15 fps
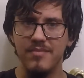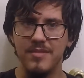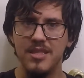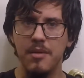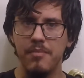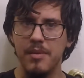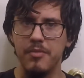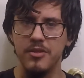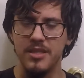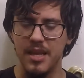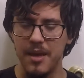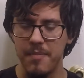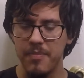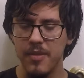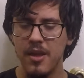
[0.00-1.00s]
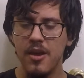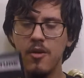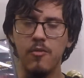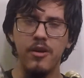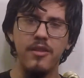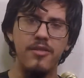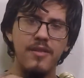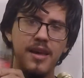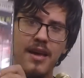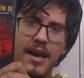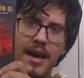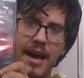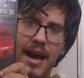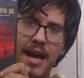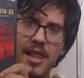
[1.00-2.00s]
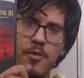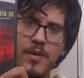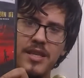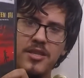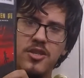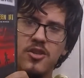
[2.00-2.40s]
some people say, with Halloween